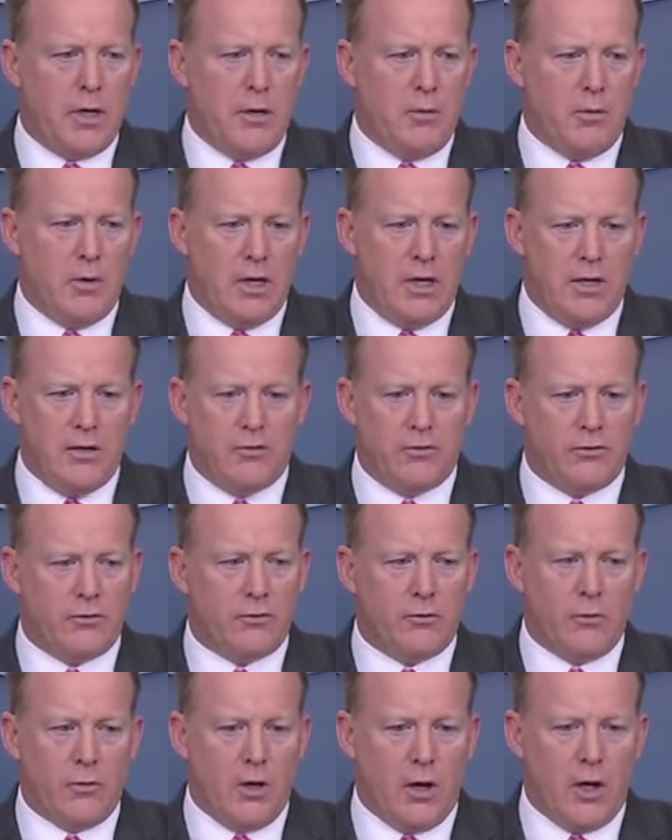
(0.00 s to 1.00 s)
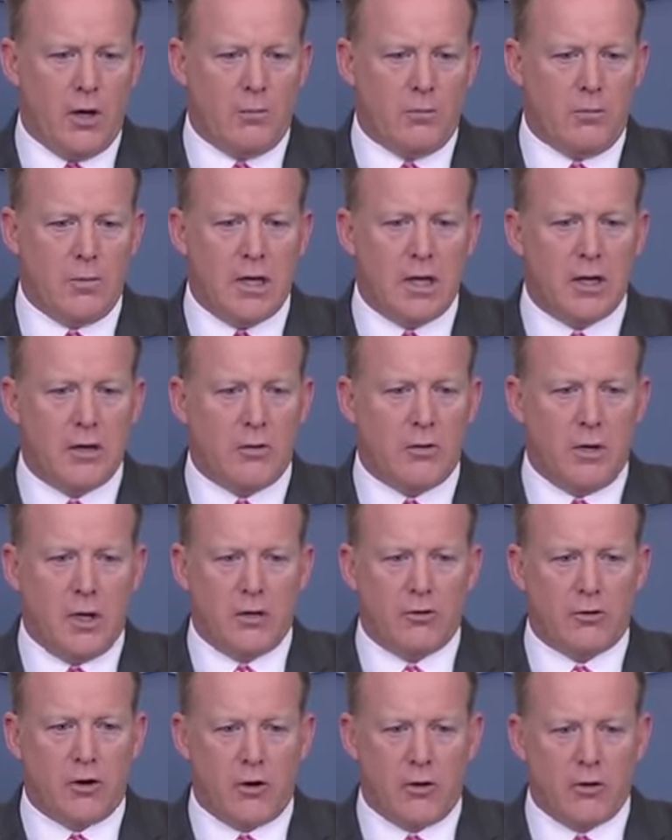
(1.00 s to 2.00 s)
But when he's uh, meeting
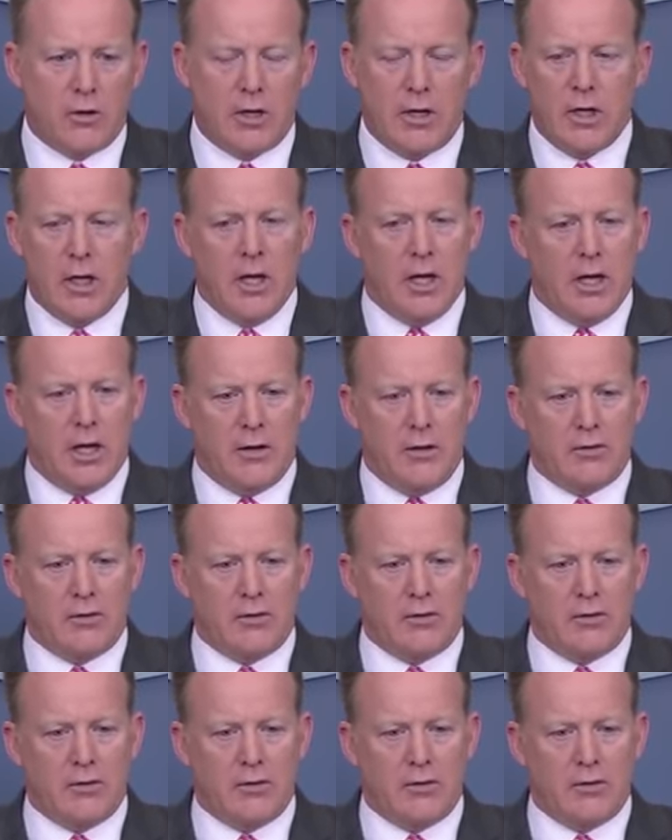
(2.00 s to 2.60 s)
internally,